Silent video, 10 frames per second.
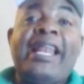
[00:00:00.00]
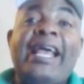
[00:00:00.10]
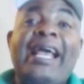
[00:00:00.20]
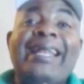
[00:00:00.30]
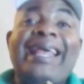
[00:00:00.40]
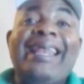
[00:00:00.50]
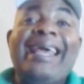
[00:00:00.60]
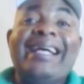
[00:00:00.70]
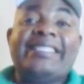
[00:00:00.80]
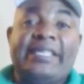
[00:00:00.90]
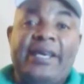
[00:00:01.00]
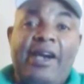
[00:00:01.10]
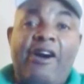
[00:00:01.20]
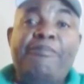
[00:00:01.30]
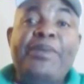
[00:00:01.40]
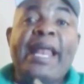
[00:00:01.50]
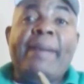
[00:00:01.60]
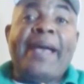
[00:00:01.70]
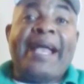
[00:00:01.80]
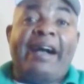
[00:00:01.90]
a legacy of being
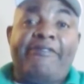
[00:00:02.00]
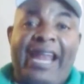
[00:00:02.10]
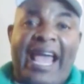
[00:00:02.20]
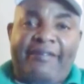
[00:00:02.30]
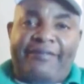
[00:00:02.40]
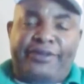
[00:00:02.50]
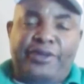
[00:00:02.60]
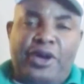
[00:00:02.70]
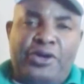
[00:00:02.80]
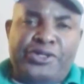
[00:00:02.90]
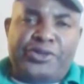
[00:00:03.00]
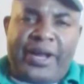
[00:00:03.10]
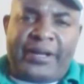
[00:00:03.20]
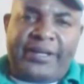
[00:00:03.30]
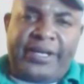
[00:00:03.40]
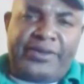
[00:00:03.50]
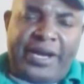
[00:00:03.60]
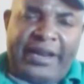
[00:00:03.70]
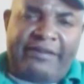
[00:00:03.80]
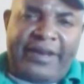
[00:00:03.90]
a beggar for life to your own children, you
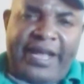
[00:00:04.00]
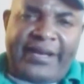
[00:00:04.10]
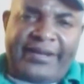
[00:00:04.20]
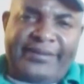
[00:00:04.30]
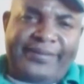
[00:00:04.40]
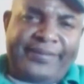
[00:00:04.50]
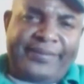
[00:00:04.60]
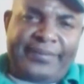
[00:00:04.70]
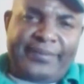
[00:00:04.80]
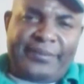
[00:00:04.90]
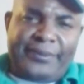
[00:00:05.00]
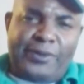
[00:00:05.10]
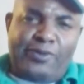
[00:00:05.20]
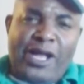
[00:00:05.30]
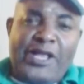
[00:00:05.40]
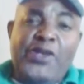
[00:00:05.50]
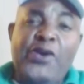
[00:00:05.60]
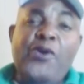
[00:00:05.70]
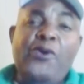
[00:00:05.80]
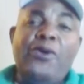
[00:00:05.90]
are the living dead. When
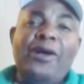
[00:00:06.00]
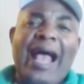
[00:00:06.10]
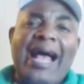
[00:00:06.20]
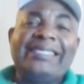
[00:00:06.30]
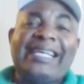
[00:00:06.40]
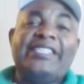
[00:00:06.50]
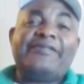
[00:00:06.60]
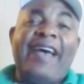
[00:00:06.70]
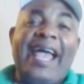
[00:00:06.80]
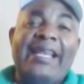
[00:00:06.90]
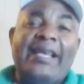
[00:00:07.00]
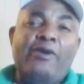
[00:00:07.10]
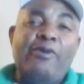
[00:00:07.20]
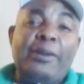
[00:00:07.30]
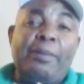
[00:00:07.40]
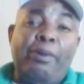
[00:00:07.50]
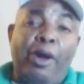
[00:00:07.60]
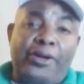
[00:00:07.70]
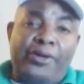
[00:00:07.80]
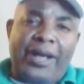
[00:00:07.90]
you are satisfied with
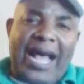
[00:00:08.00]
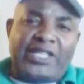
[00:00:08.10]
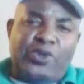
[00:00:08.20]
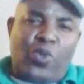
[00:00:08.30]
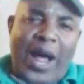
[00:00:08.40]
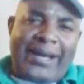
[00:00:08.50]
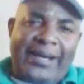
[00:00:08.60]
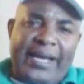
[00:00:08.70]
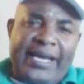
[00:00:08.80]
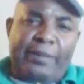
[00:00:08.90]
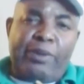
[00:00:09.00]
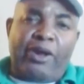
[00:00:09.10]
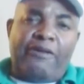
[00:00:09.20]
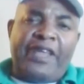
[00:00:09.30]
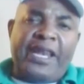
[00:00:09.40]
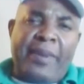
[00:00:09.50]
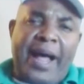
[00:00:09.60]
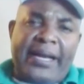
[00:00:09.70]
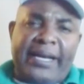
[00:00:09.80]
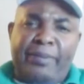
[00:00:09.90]
blood as wine, the blood of any
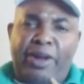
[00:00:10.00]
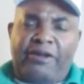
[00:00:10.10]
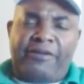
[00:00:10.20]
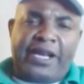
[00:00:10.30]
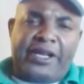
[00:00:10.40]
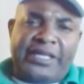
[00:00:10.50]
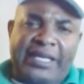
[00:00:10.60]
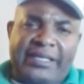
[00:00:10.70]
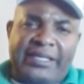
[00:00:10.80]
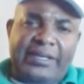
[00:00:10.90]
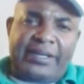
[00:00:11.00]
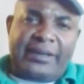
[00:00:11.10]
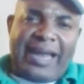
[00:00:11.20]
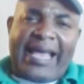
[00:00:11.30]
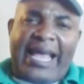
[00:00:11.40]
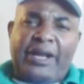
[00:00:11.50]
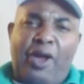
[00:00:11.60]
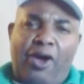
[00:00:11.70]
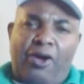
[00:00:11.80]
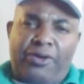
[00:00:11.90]
man, the blood of the innocent, like a
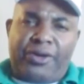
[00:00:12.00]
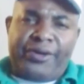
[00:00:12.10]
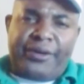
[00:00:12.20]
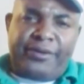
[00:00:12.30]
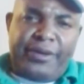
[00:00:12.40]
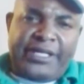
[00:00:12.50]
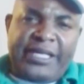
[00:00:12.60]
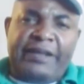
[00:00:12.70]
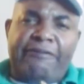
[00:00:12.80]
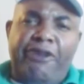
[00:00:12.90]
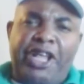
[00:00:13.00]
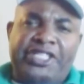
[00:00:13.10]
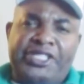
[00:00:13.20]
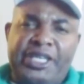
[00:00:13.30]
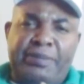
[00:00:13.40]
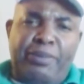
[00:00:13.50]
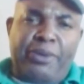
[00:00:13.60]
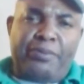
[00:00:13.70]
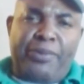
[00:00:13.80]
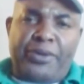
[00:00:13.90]
dog, eating the flesh, the
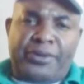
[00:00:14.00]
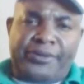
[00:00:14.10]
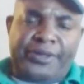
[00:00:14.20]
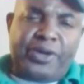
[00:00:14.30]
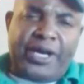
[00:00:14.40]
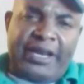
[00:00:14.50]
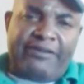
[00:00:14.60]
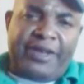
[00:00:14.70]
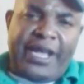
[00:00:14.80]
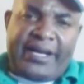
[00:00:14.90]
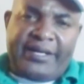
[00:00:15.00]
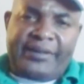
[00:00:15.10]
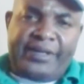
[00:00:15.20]
bone, you are the living dead.